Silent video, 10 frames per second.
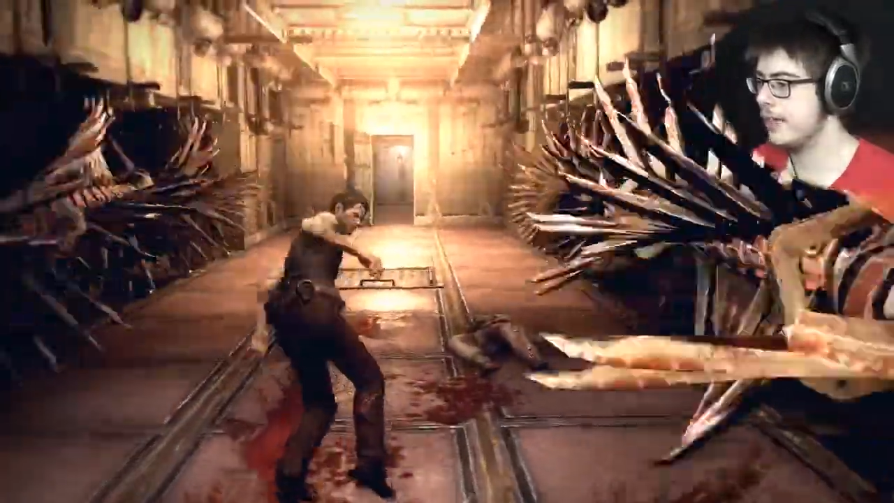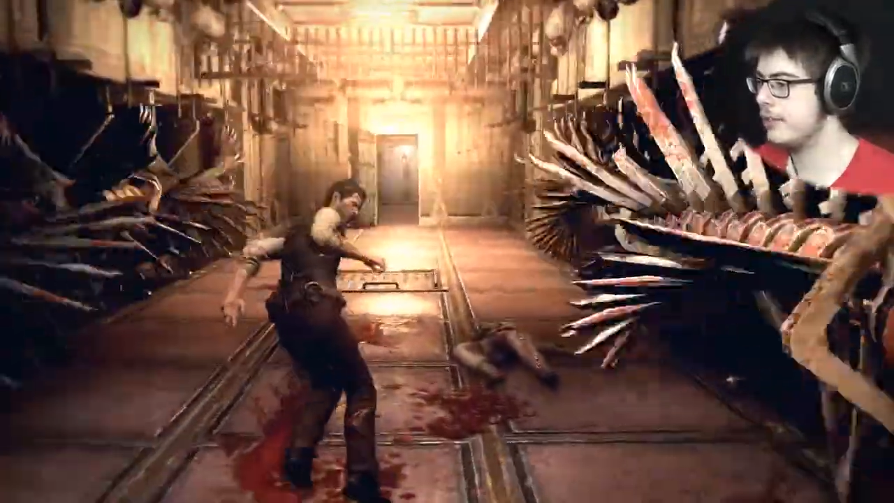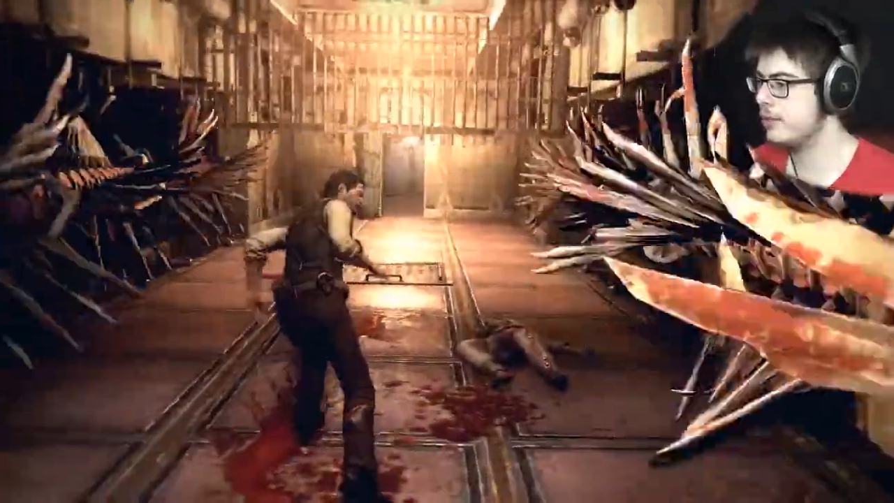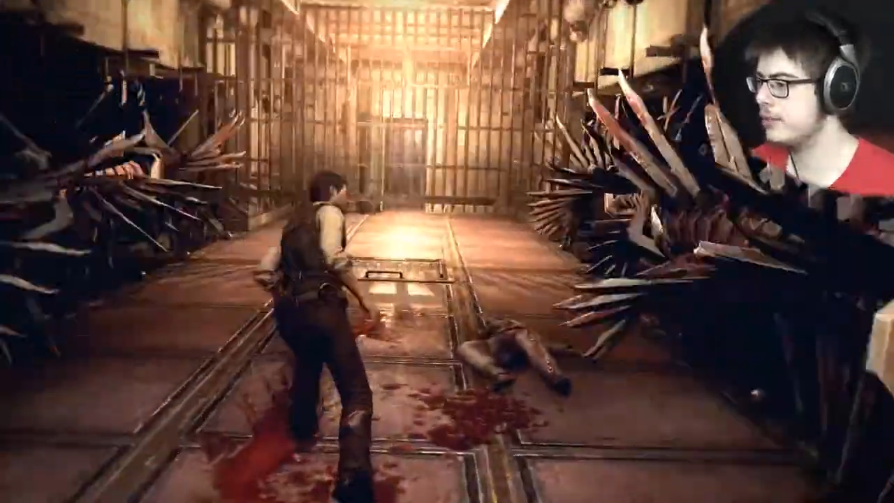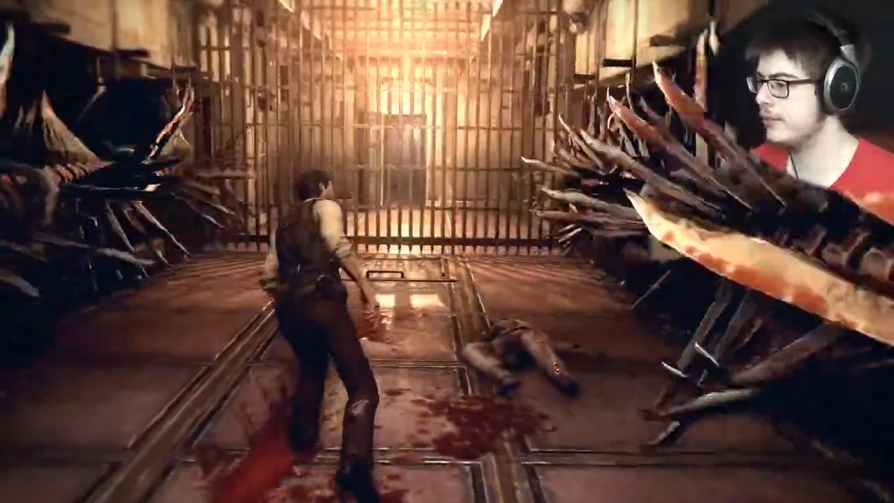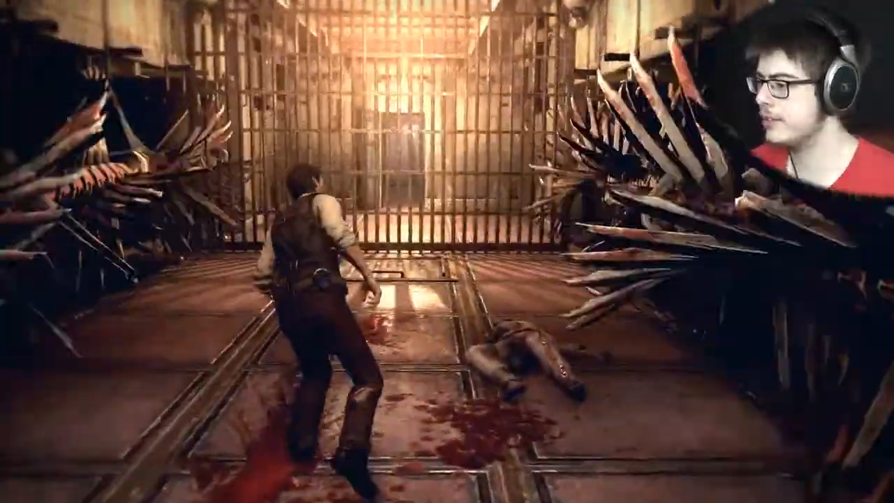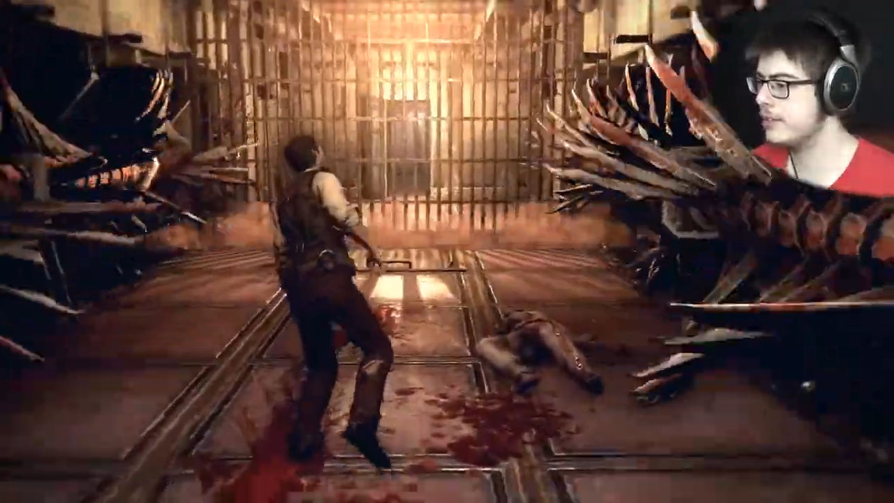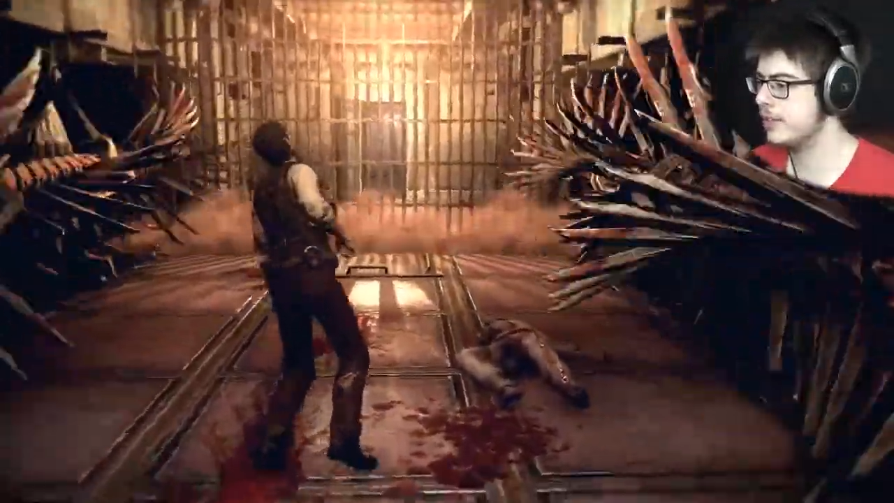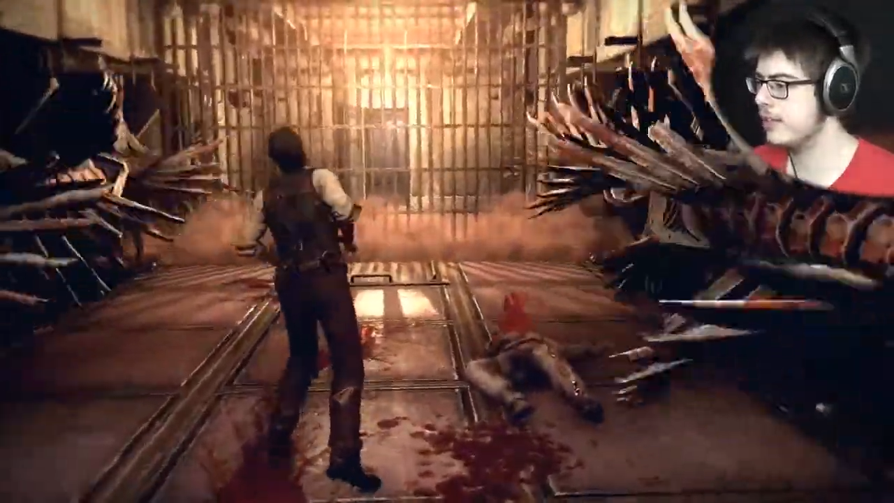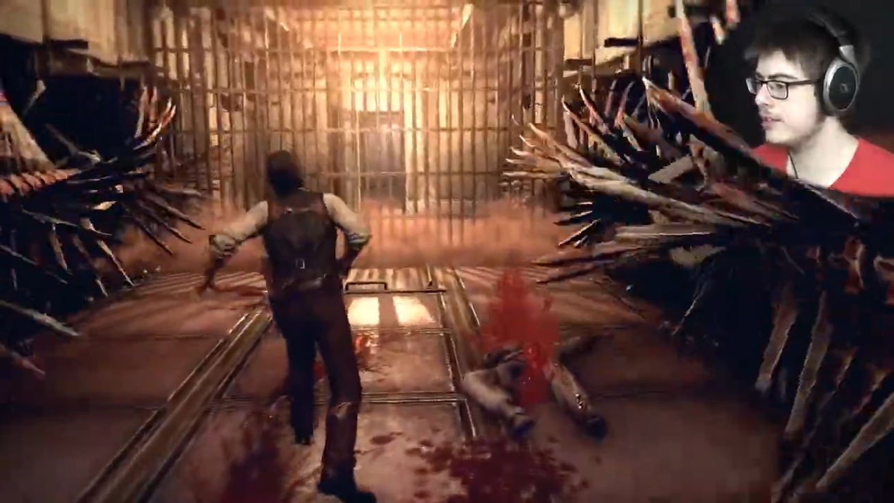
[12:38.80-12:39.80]
Are those even
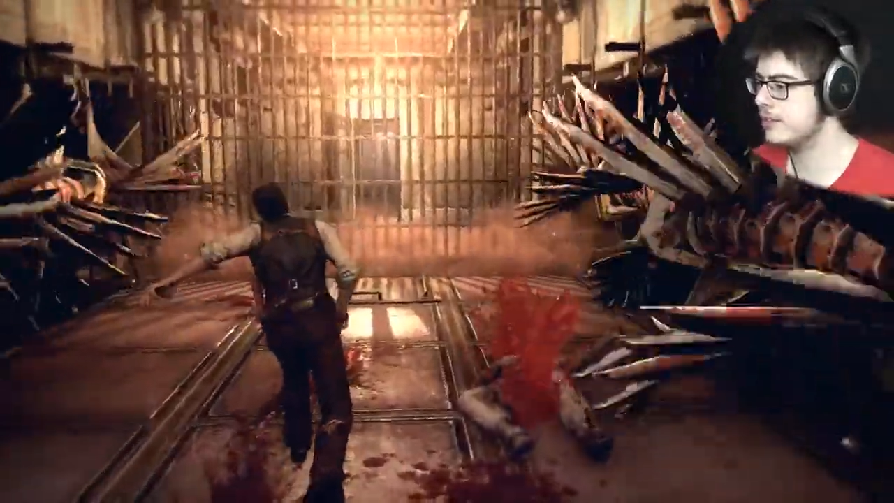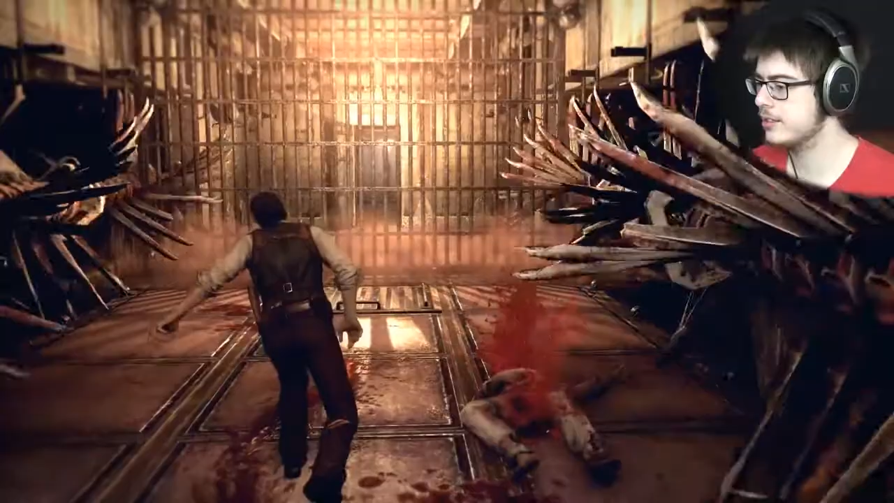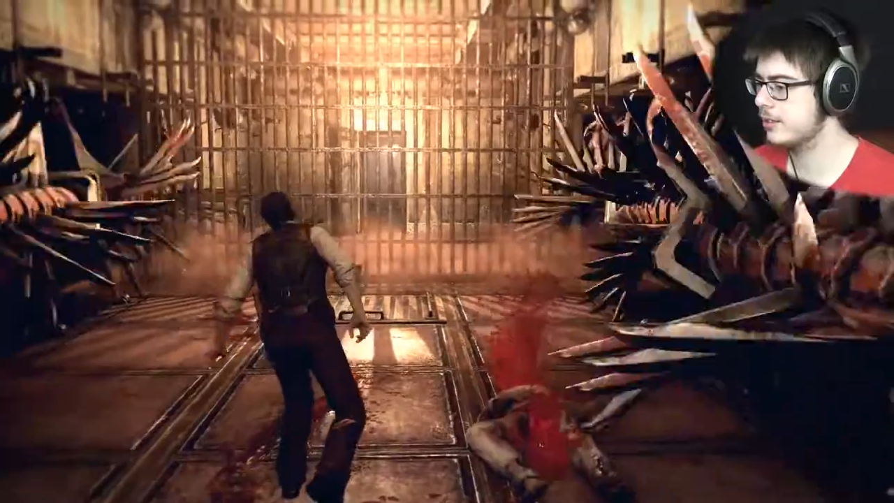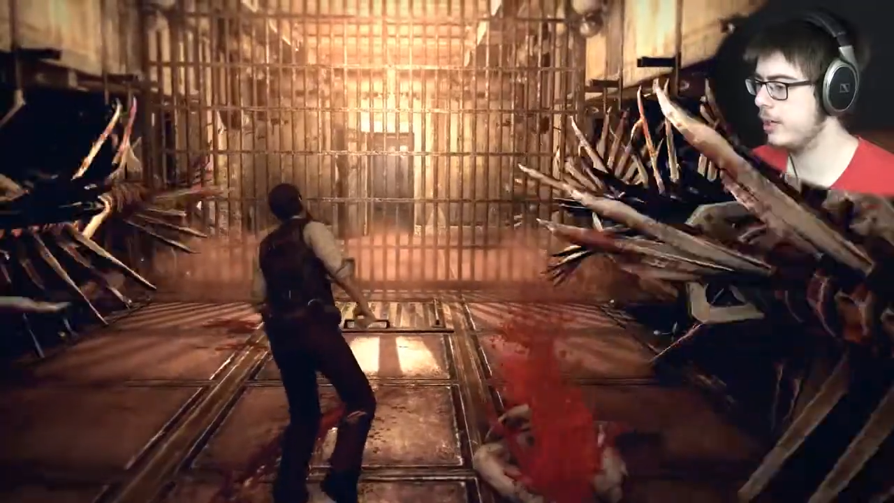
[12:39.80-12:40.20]
saws?